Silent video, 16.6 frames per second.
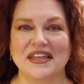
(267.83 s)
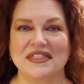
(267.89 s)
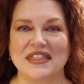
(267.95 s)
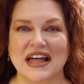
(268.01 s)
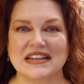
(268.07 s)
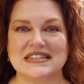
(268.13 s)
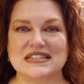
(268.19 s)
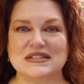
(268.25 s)

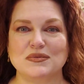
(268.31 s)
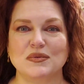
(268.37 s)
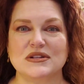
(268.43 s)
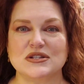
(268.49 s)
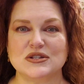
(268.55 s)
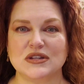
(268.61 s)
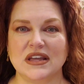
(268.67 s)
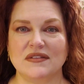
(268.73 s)
That's
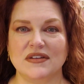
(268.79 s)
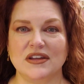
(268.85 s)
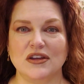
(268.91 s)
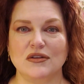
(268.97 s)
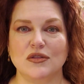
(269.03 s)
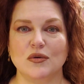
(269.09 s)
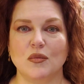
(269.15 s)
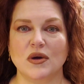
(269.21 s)
what's giving
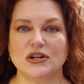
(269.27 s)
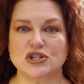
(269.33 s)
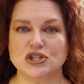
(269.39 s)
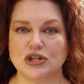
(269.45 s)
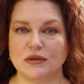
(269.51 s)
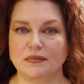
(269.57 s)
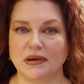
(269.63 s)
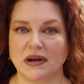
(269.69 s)
you the
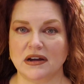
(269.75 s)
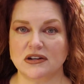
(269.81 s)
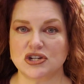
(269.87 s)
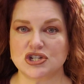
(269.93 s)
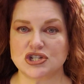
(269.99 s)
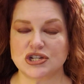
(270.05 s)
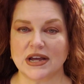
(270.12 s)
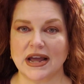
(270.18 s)
1-2
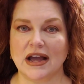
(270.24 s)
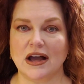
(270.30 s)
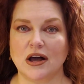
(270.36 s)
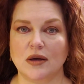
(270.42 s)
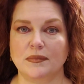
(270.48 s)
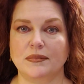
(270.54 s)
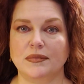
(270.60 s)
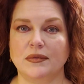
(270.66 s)
punch to
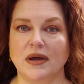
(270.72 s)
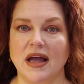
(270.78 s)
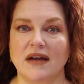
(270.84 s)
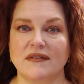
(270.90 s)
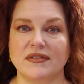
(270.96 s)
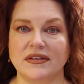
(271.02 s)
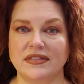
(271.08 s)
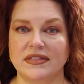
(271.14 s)
help
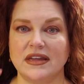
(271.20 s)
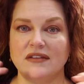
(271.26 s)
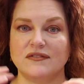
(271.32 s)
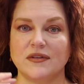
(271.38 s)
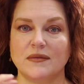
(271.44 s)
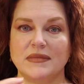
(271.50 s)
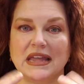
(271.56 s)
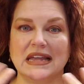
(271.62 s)
everything
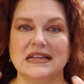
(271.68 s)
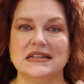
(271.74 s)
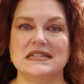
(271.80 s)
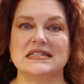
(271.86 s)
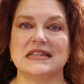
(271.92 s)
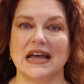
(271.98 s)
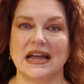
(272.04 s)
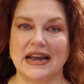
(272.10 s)
from the
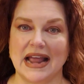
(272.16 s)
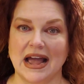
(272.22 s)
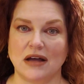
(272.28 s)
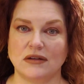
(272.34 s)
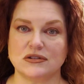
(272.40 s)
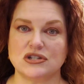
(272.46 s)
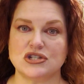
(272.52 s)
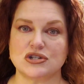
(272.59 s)
inside
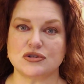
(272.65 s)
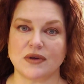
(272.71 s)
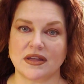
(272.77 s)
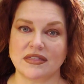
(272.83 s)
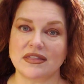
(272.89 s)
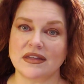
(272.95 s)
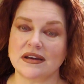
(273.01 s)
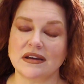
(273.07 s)
out
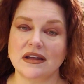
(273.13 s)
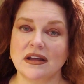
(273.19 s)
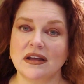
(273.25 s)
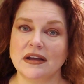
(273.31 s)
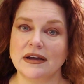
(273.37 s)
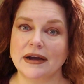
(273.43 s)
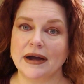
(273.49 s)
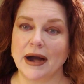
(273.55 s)
strengthen.
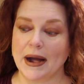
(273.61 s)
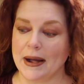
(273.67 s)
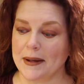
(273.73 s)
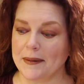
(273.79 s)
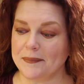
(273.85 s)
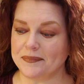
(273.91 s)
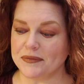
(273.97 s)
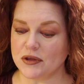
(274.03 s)

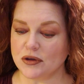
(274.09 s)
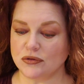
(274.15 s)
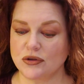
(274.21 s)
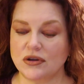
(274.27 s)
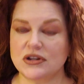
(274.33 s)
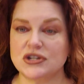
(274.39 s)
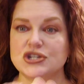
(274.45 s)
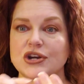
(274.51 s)
You'll
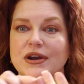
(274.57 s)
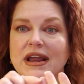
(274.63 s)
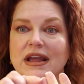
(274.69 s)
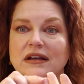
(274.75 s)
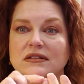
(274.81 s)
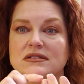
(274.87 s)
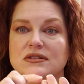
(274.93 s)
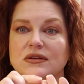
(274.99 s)
notice your
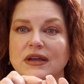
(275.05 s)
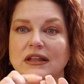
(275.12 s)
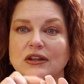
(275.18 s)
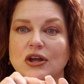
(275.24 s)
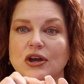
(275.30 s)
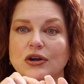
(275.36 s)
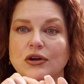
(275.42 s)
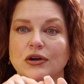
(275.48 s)
nails will get
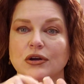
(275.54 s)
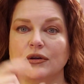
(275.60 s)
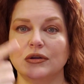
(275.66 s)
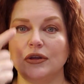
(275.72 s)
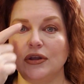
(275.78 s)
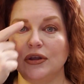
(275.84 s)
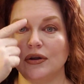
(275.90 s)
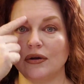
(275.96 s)
longer,
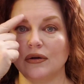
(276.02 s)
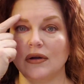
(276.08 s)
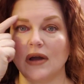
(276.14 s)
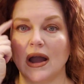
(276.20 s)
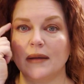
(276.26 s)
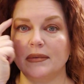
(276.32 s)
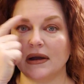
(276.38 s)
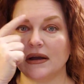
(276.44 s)
your
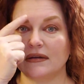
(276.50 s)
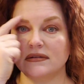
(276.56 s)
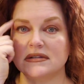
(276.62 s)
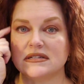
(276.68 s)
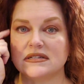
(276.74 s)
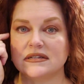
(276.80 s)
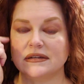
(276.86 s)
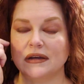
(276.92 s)

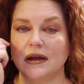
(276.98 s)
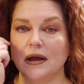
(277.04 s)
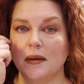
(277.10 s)
eyebrows.